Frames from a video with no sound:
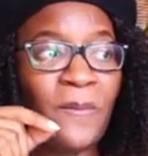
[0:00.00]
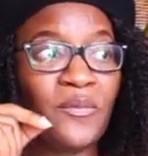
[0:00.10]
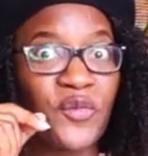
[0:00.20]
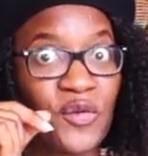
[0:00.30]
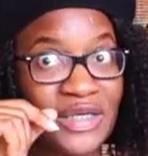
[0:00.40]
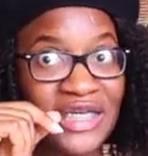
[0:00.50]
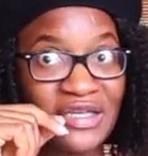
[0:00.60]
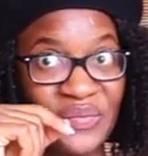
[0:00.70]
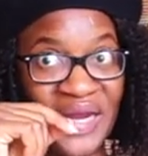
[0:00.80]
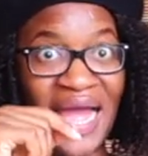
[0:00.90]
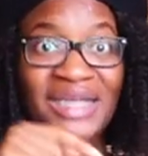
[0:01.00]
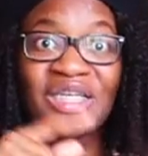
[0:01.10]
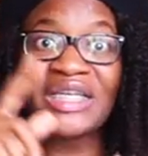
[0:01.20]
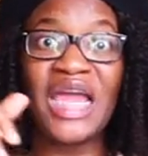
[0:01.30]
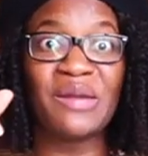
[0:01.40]
Ruchi's
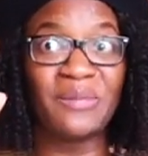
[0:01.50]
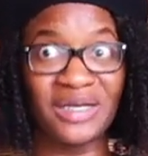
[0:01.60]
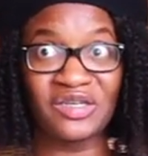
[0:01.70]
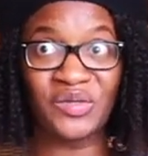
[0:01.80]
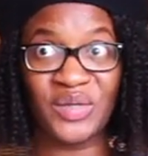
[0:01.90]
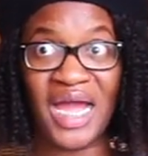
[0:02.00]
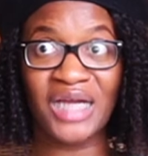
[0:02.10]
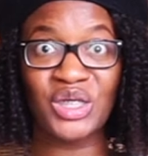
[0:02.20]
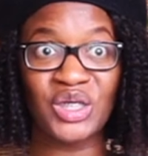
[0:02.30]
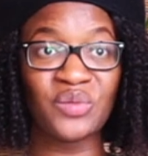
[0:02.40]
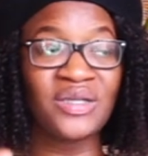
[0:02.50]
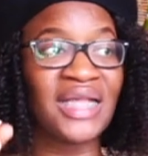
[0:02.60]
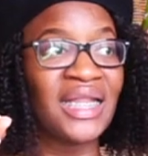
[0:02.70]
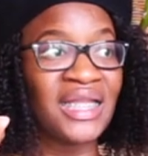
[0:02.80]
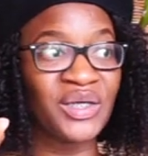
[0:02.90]
reaction and Mitch's reaction was
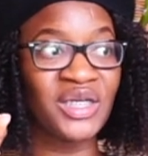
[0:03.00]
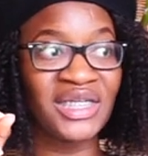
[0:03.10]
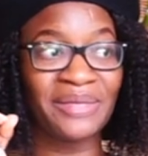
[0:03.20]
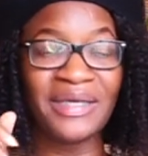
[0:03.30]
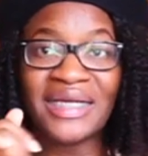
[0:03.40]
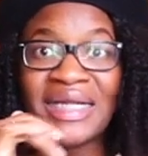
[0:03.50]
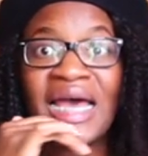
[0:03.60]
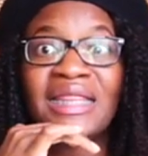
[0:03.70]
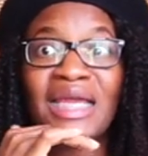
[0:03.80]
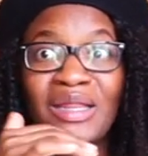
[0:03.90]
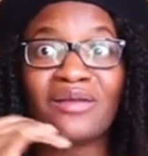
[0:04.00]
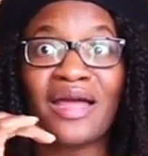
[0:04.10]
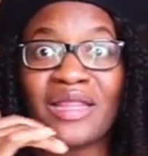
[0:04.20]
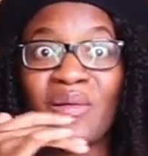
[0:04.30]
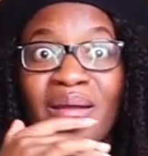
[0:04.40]
hilarious to me, because they looked
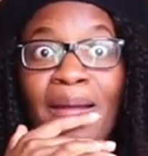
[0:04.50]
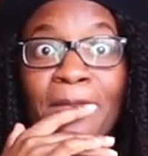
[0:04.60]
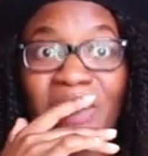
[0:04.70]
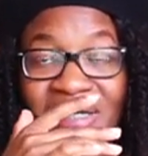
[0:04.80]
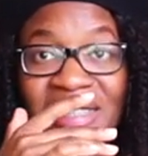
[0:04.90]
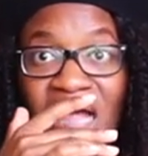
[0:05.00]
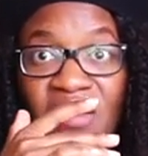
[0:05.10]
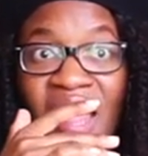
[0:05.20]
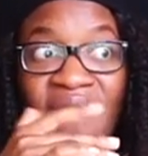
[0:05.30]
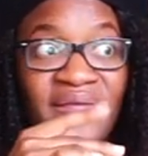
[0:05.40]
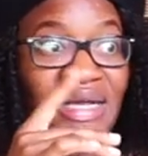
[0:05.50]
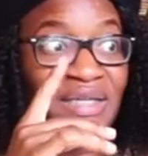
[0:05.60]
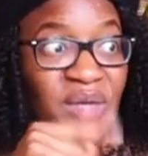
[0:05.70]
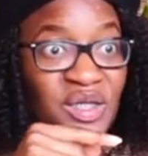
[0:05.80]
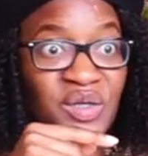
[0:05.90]
like they wanted to burst out laughing,
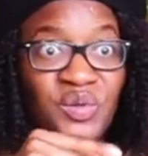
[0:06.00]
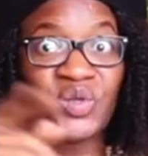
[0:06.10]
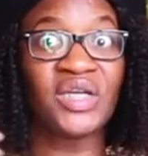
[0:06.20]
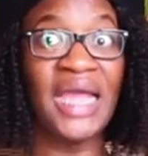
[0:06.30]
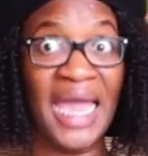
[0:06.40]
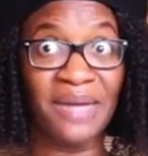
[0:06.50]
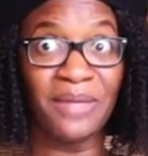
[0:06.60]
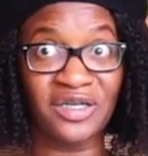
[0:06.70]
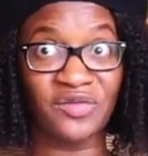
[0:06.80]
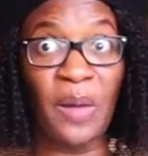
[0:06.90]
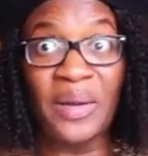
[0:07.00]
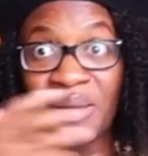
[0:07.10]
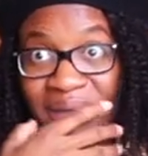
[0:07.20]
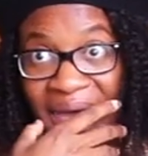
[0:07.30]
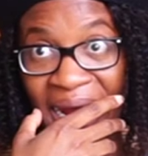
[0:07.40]
especially Ruchi and Mitch, though, but
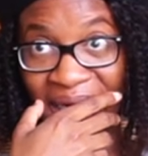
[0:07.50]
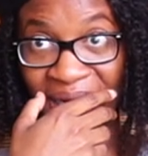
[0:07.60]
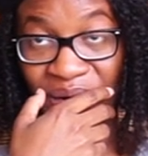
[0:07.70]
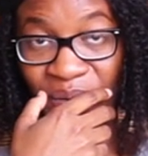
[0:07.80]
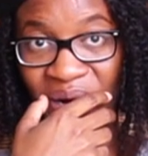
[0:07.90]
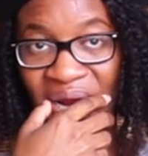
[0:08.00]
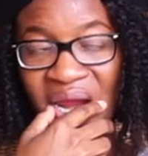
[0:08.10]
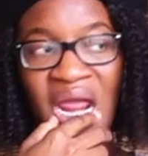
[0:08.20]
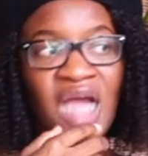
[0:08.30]
he was hiding it, right?